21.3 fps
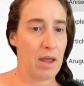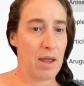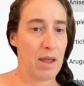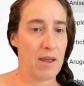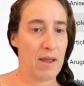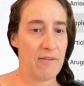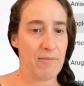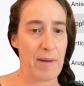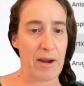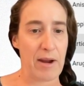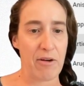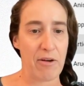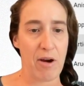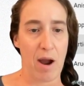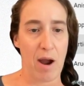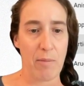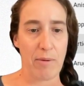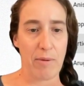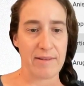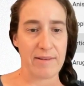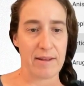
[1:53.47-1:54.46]
If my
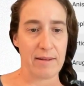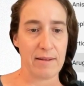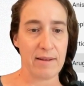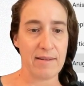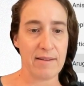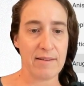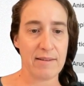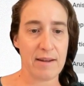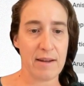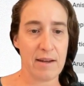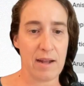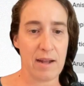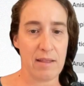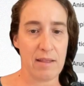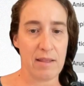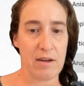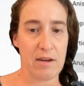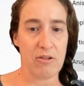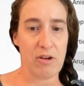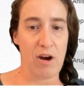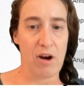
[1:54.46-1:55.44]
crop wasn't listed
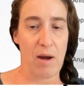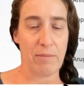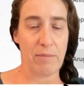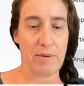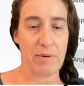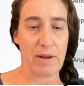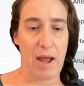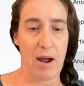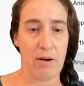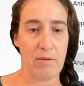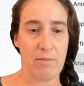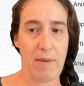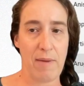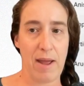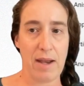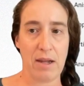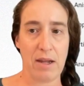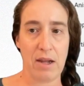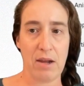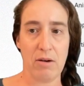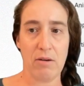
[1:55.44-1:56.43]
in the drop-down
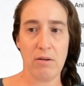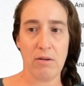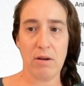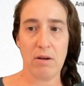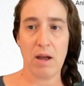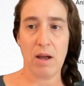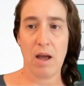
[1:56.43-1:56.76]
menu,